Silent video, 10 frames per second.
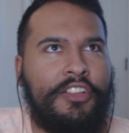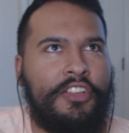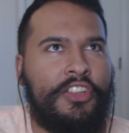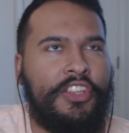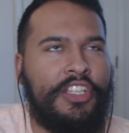
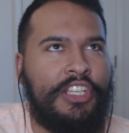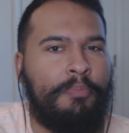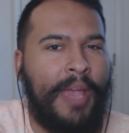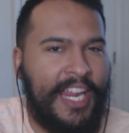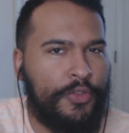the
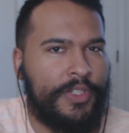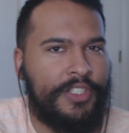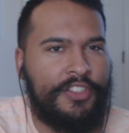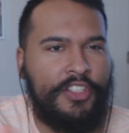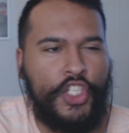
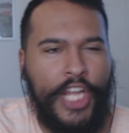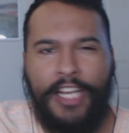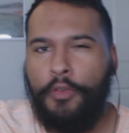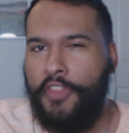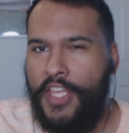patrons the
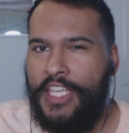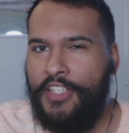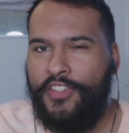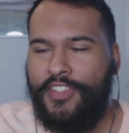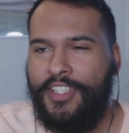channel
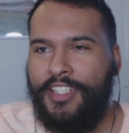things,